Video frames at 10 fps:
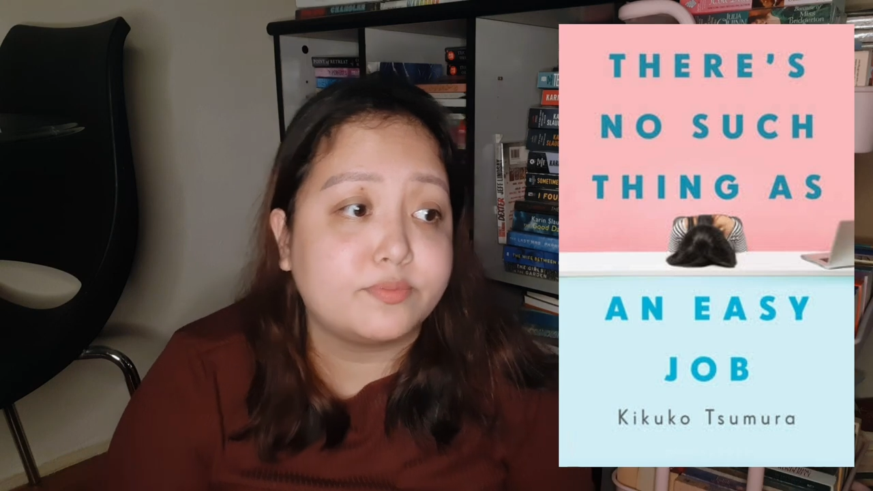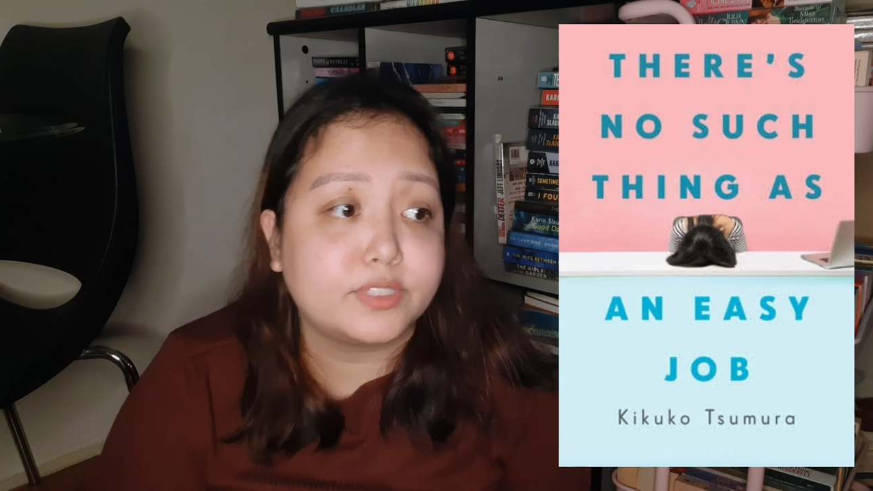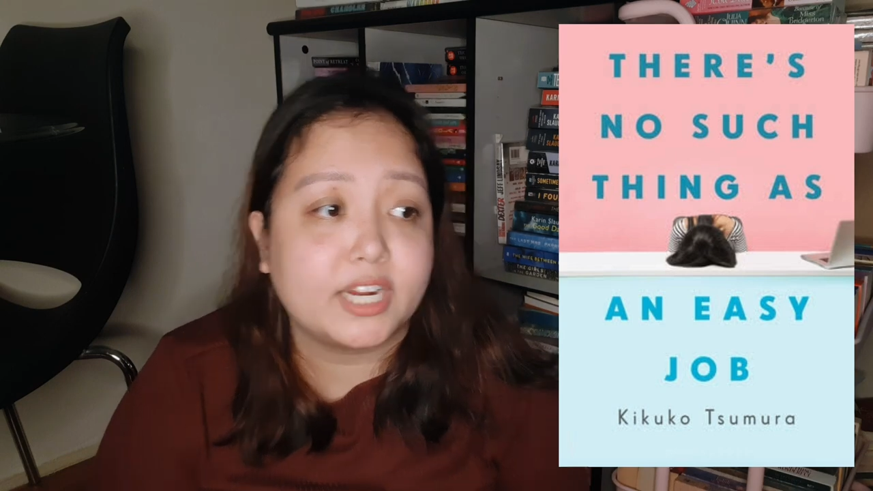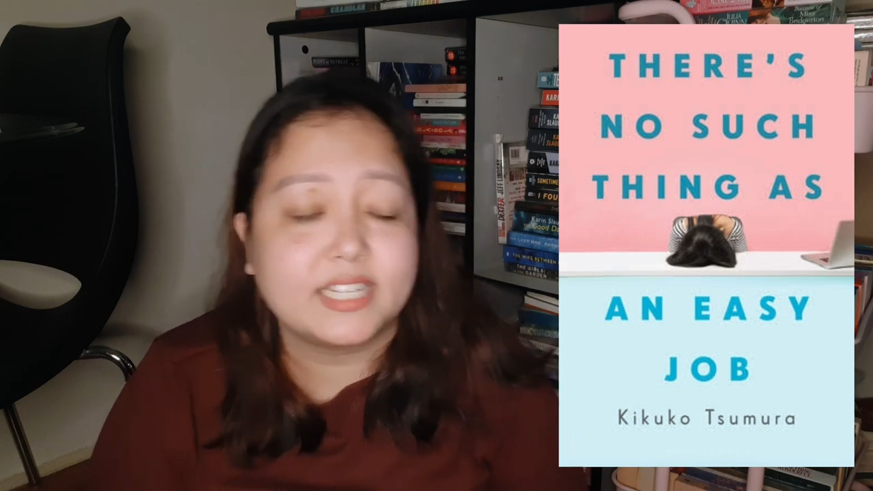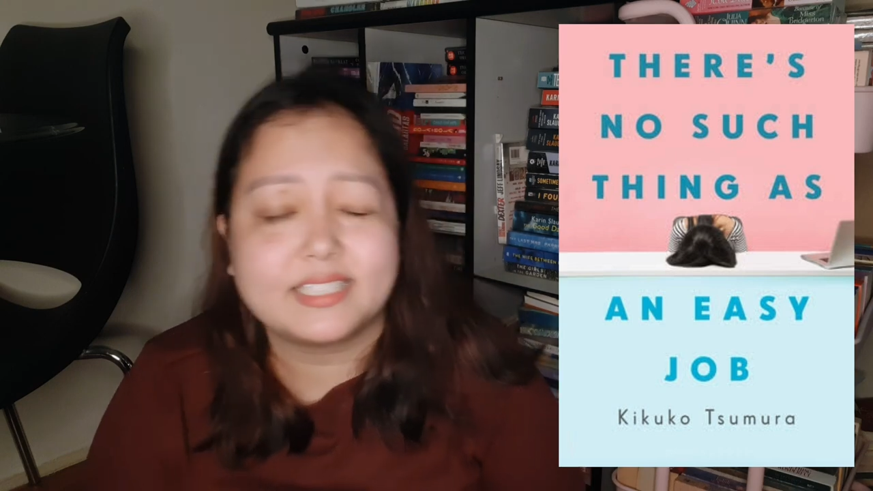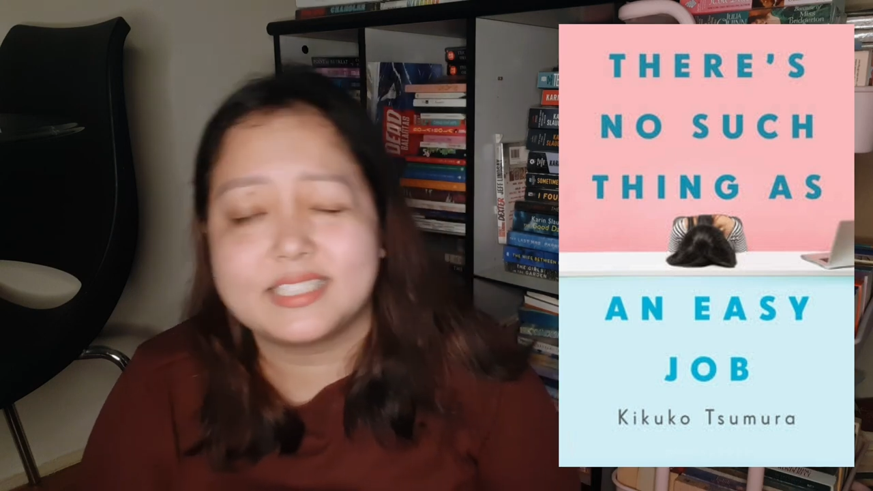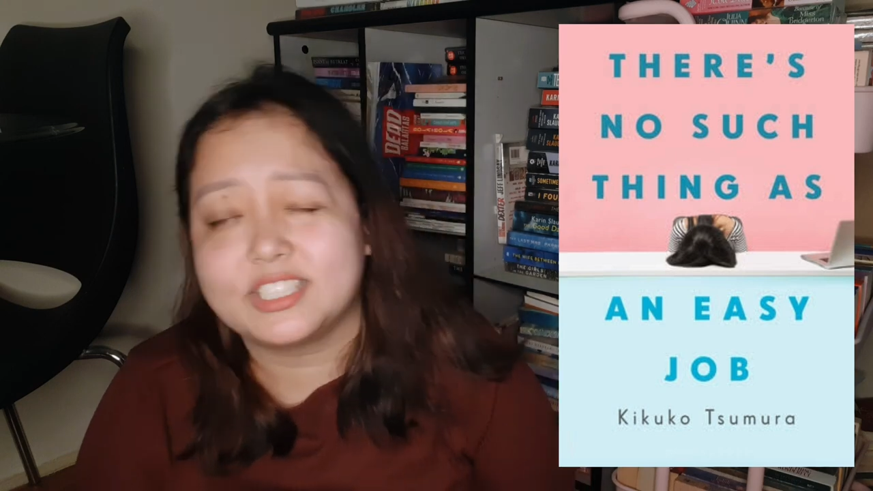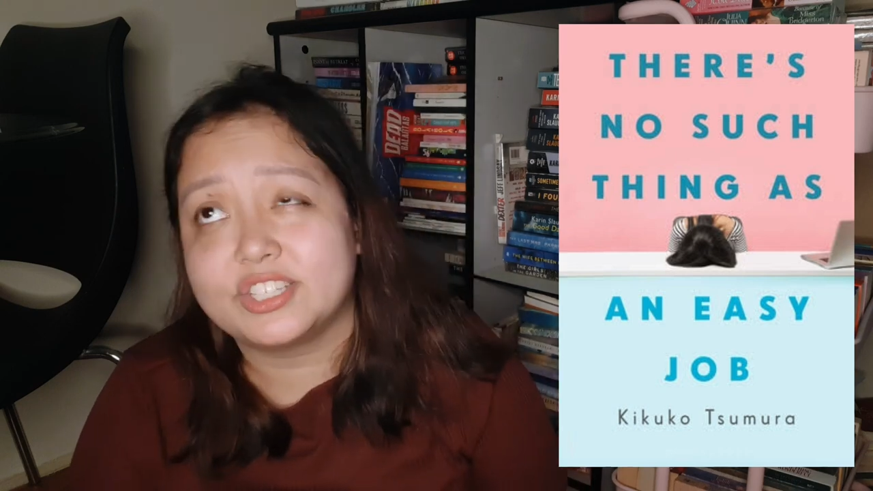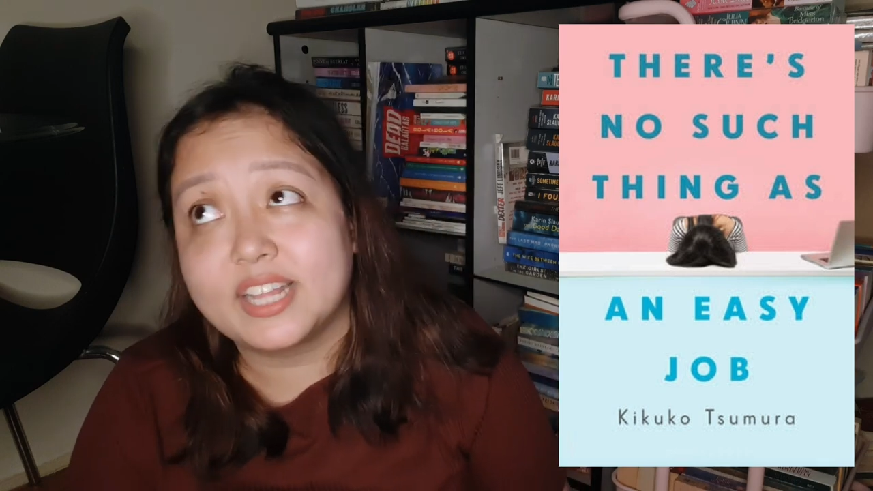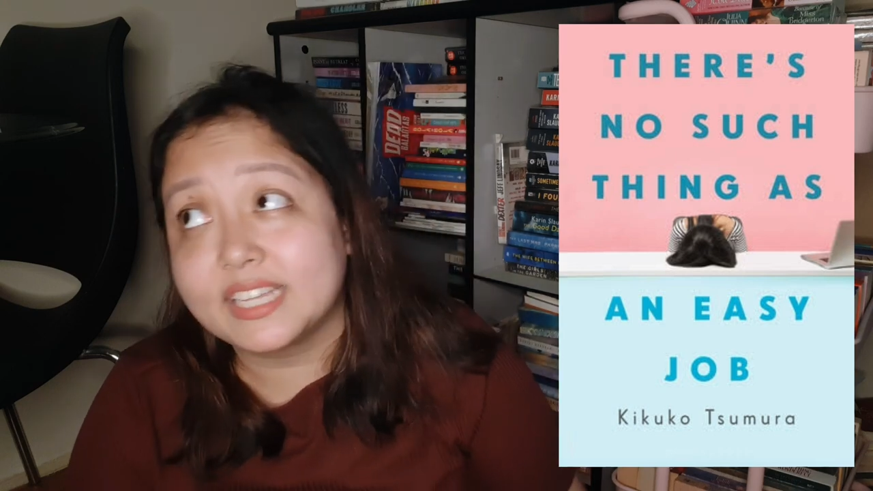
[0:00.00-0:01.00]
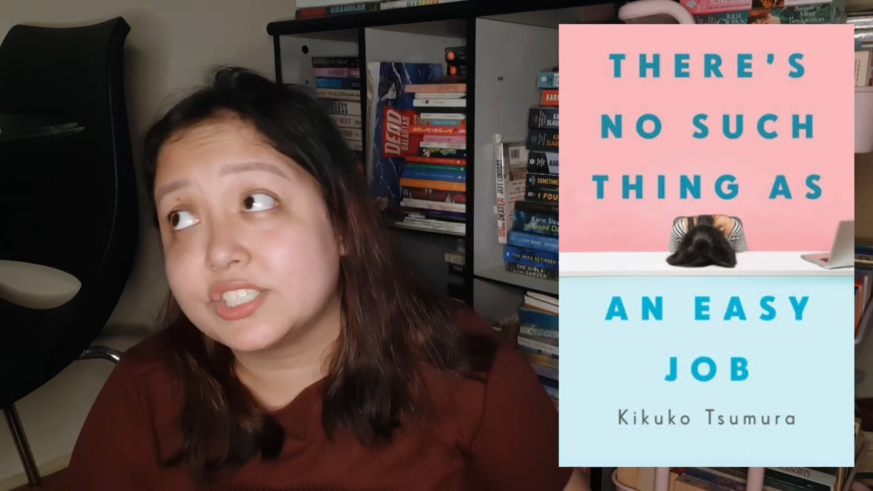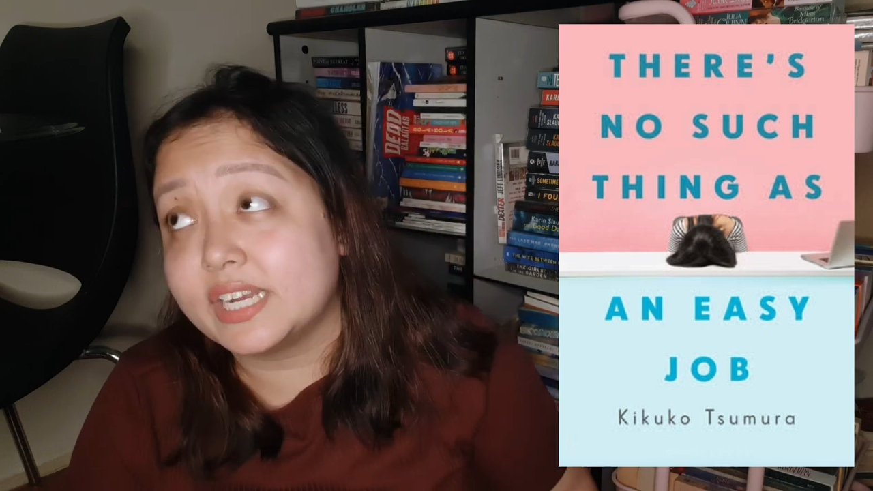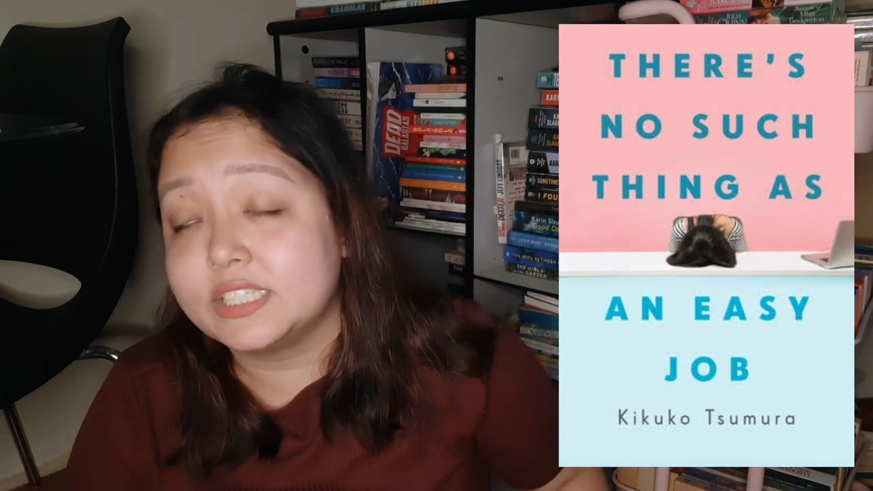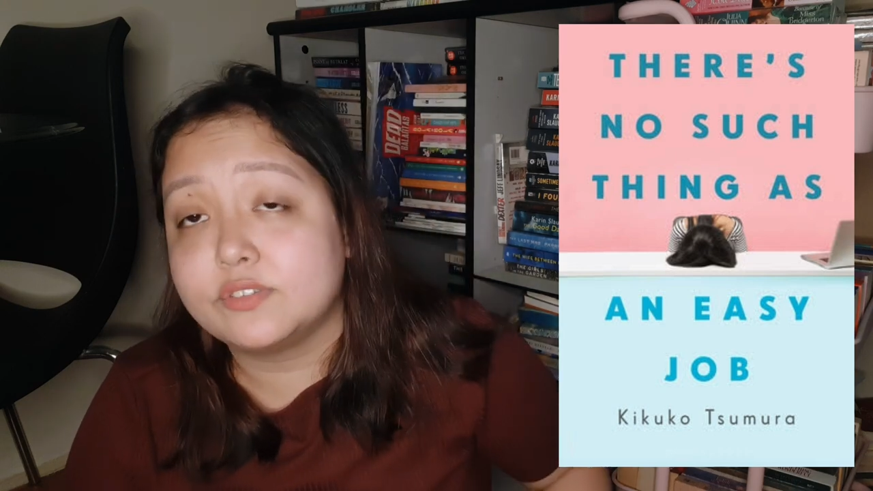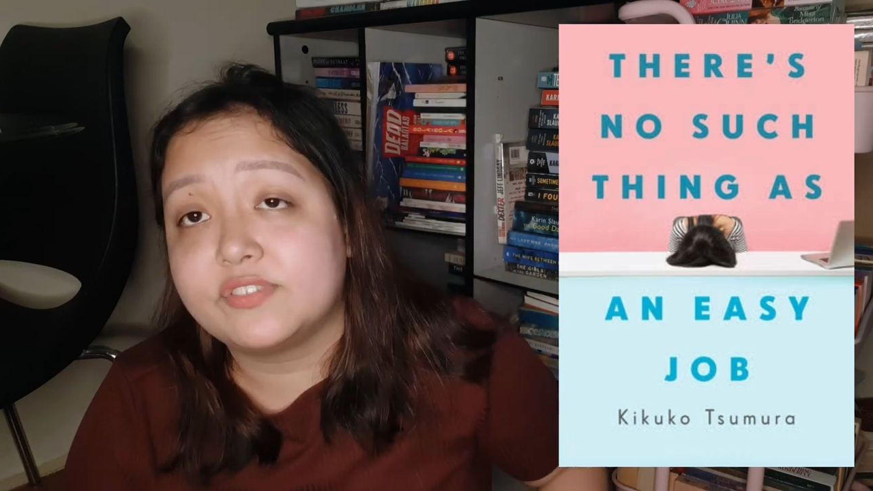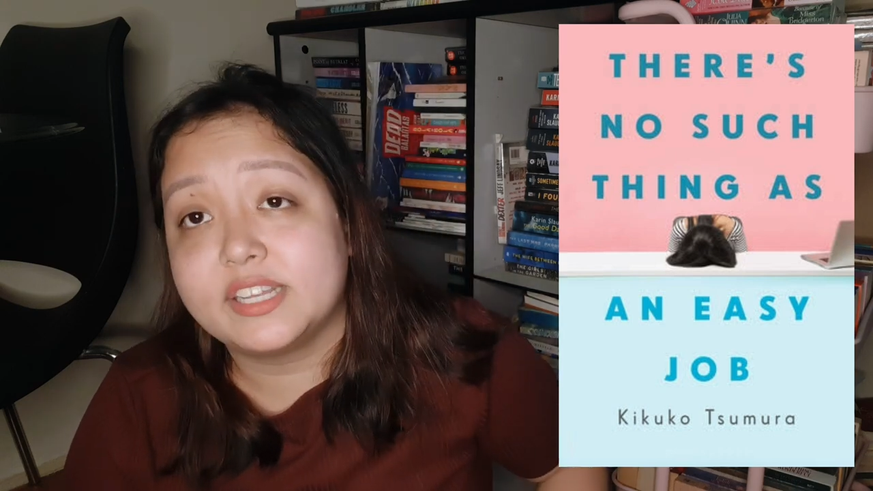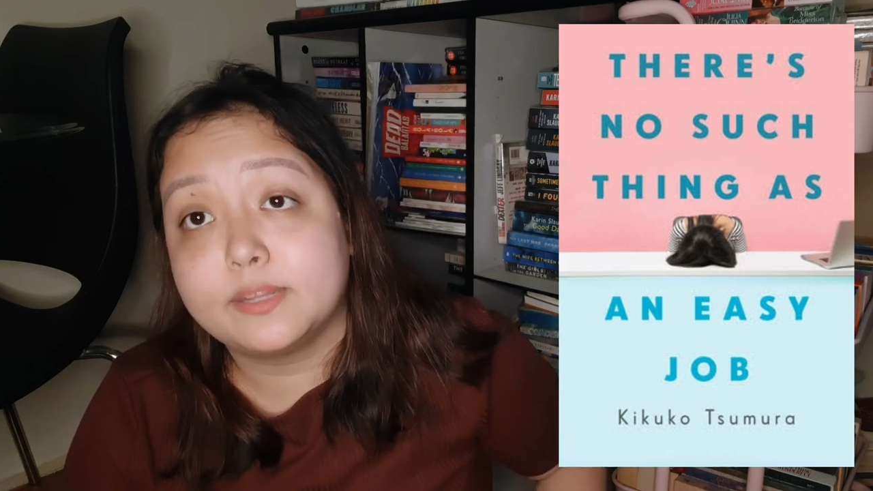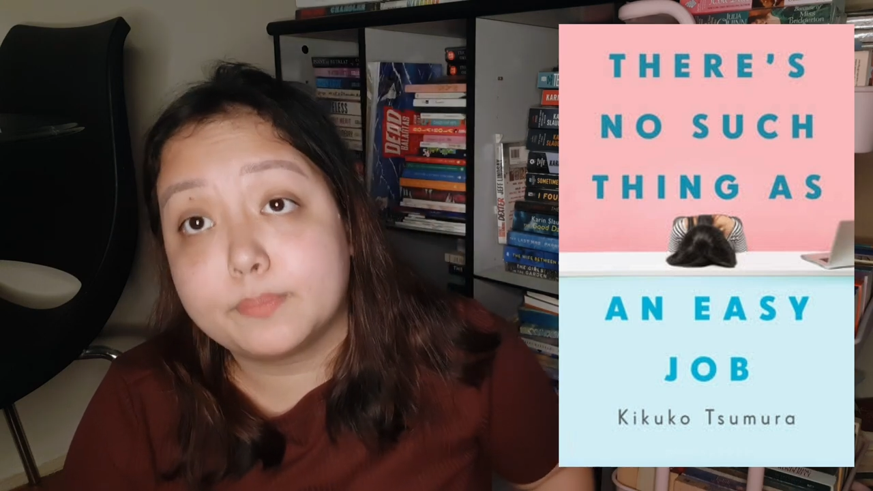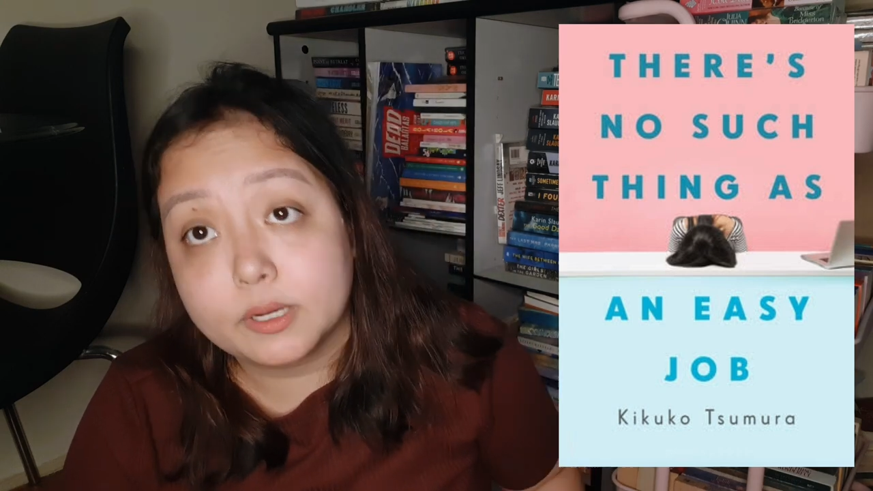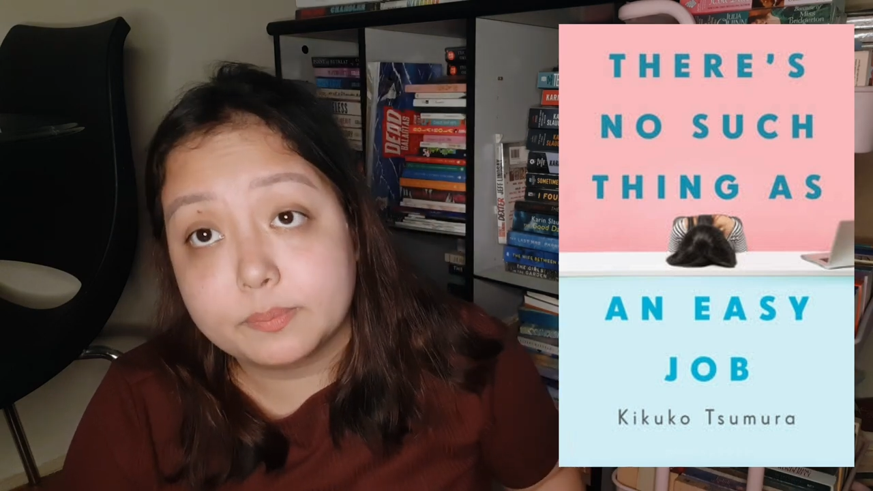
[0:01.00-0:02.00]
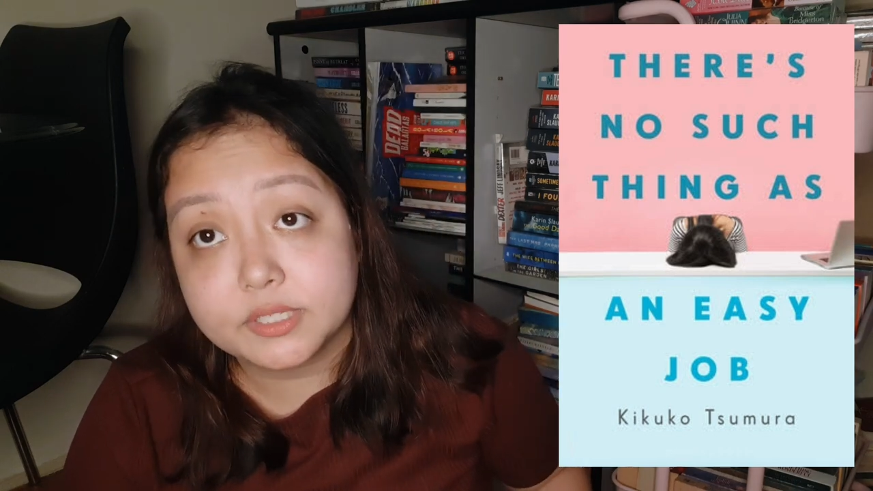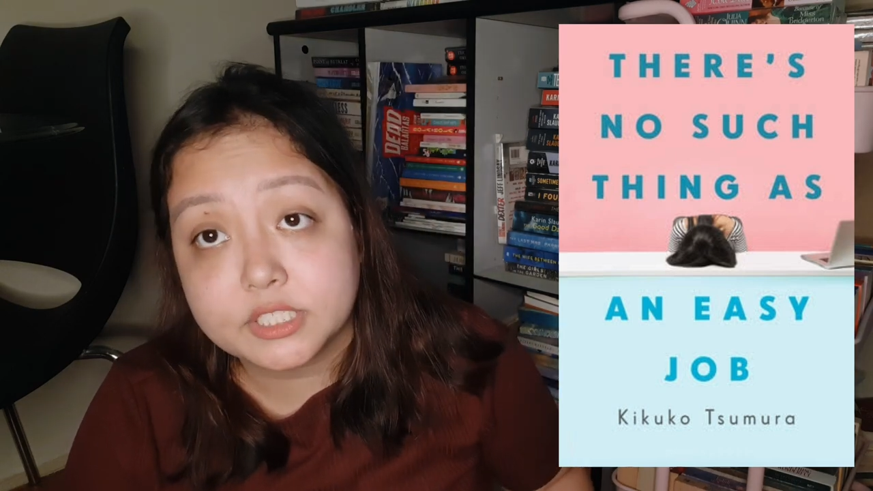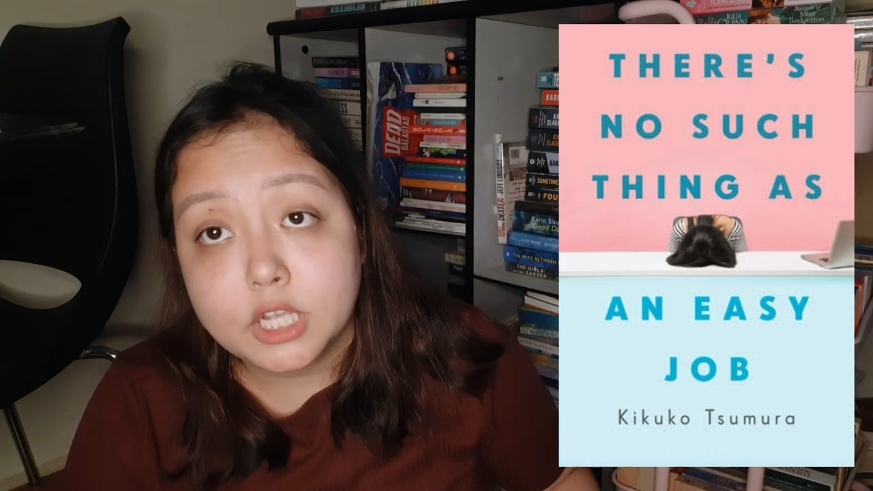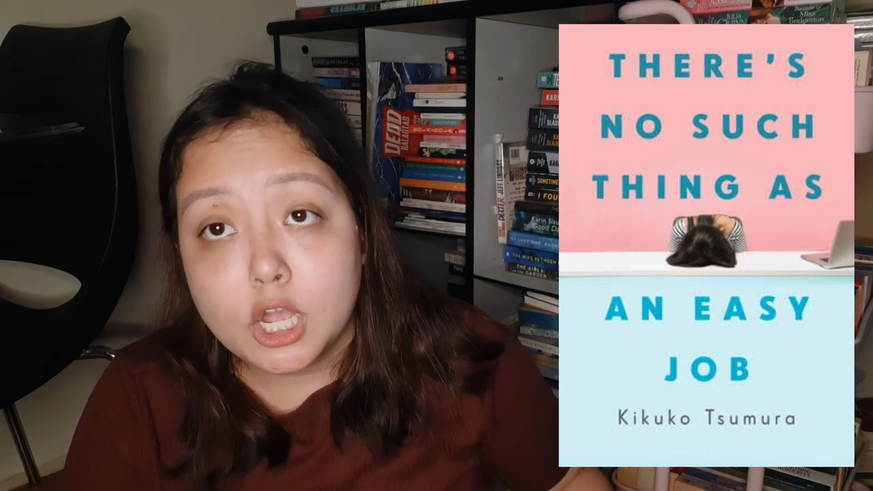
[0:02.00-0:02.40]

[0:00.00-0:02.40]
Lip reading: trying to find a purpose